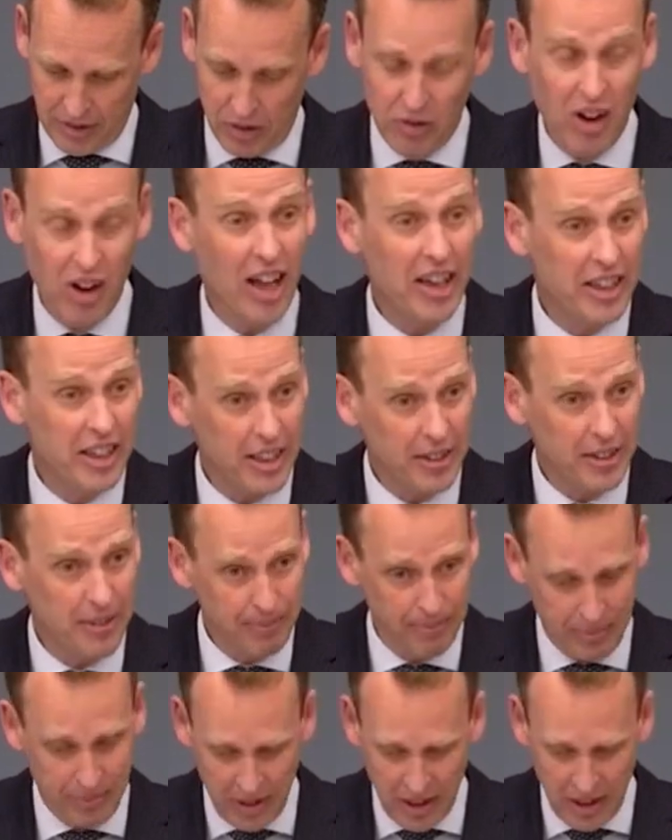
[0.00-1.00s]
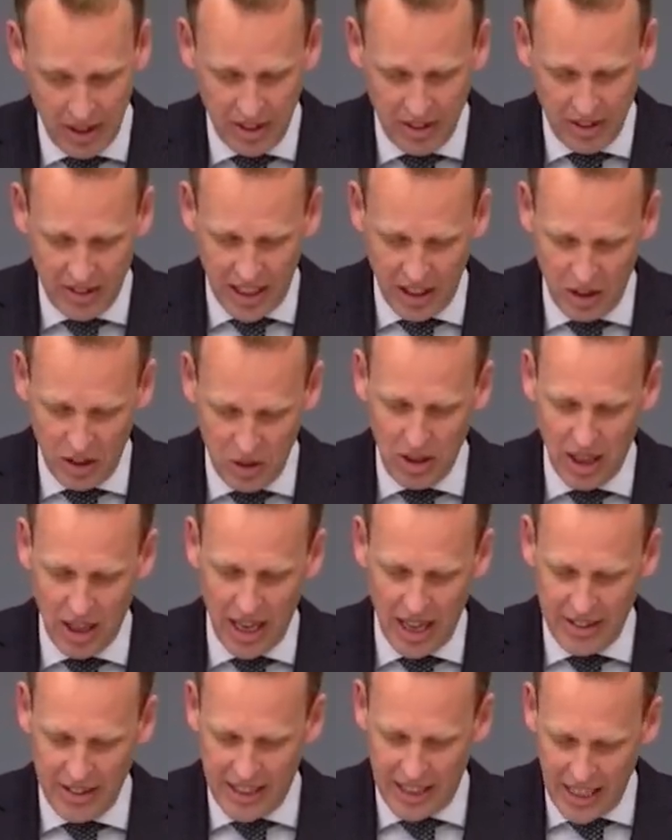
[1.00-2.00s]
Rather, they look
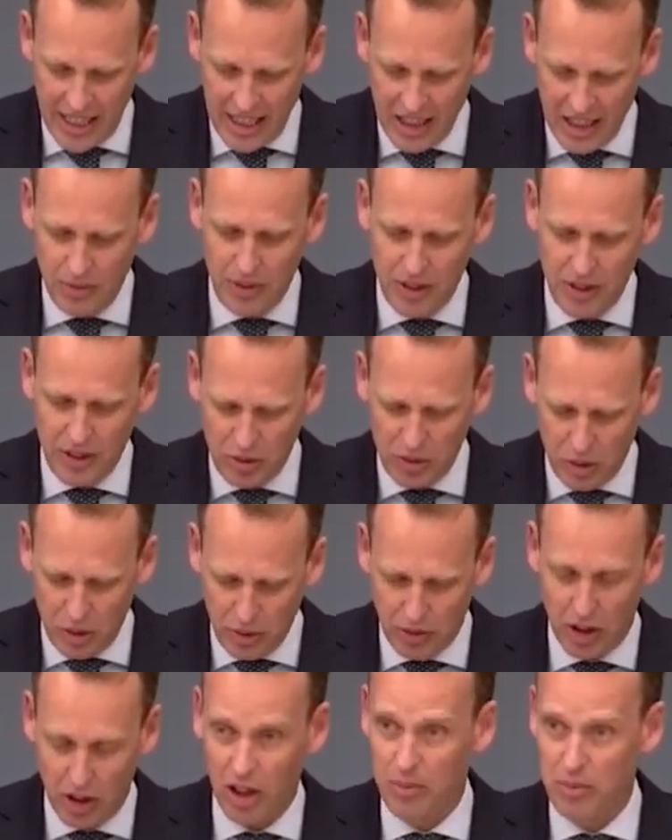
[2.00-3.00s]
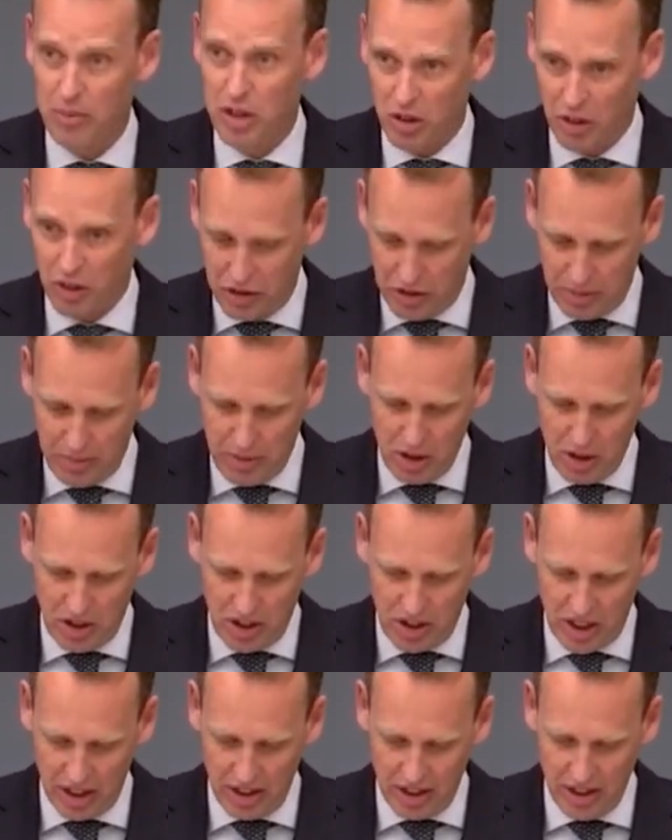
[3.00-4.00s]
at the individual firm's
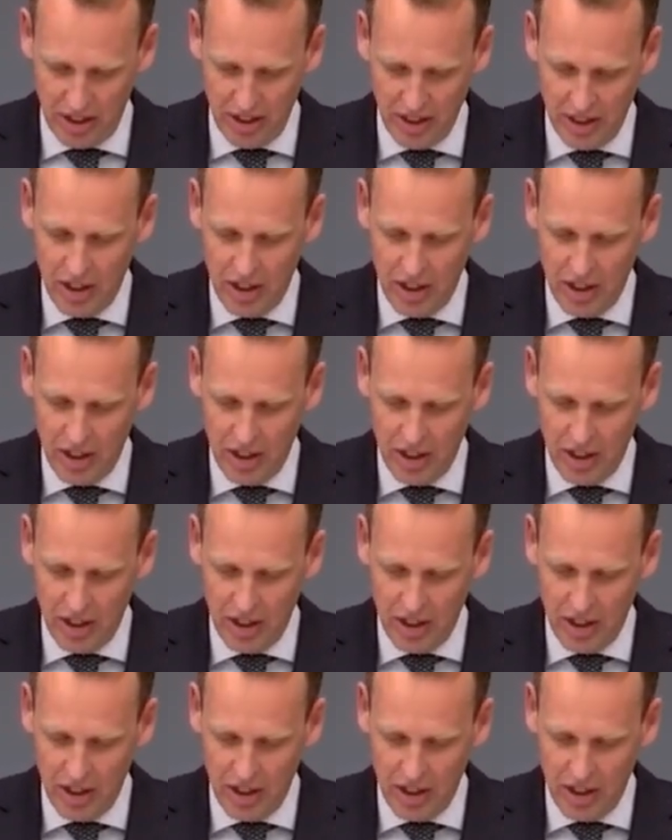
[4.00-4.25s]
contribution